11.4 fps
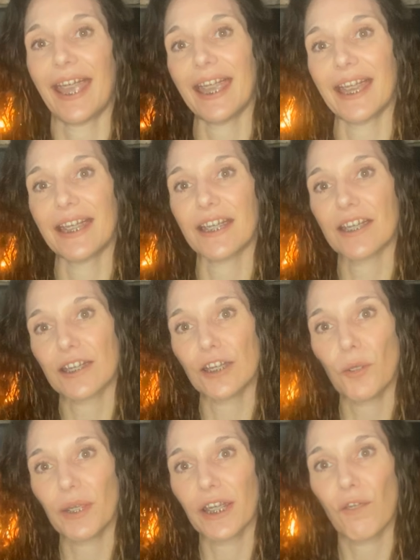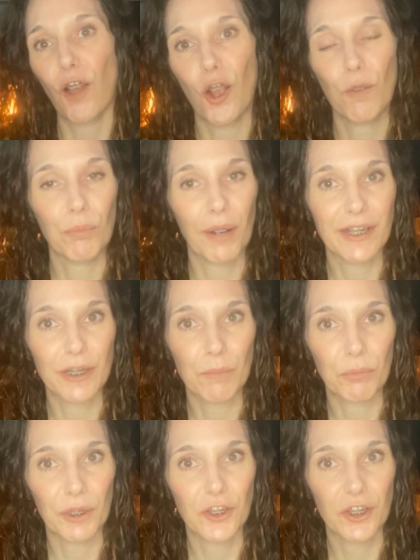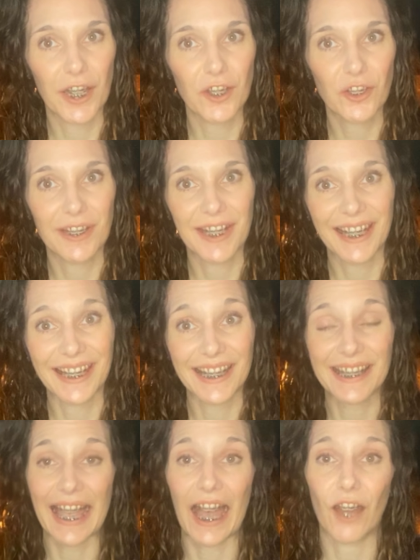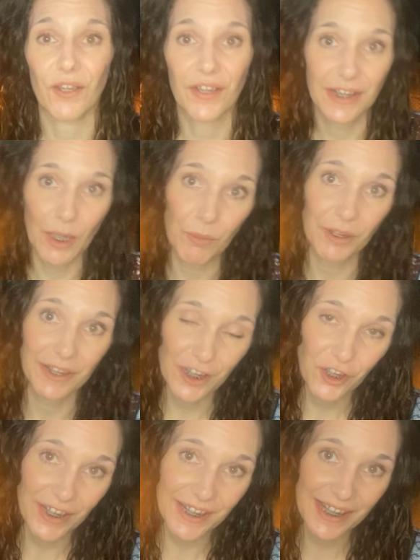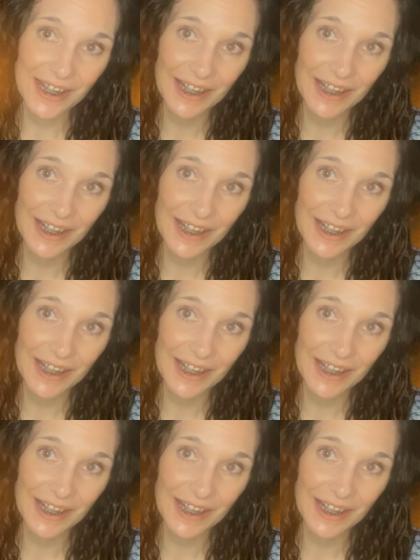and a slowing of home price appreciation taking us out of the double digits,